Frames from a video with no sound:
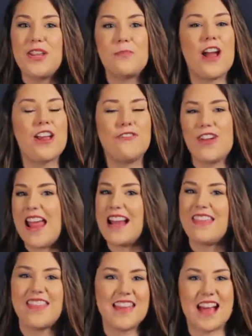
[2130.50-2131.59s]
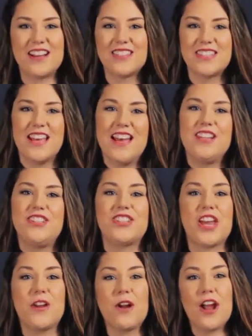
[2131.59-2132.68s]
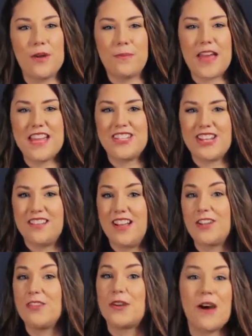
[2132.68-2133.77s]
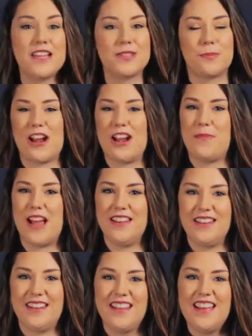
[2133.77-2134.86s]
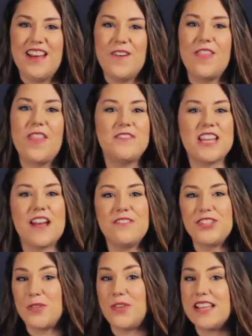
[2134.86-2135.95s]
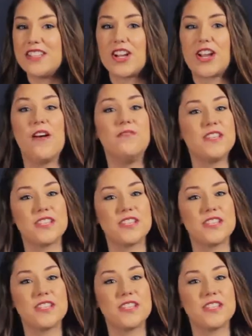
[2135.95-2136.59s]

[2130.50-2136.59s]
need prayer for anything else, just go to our homepage and click Request Prayer button. We'd love to have you join us or come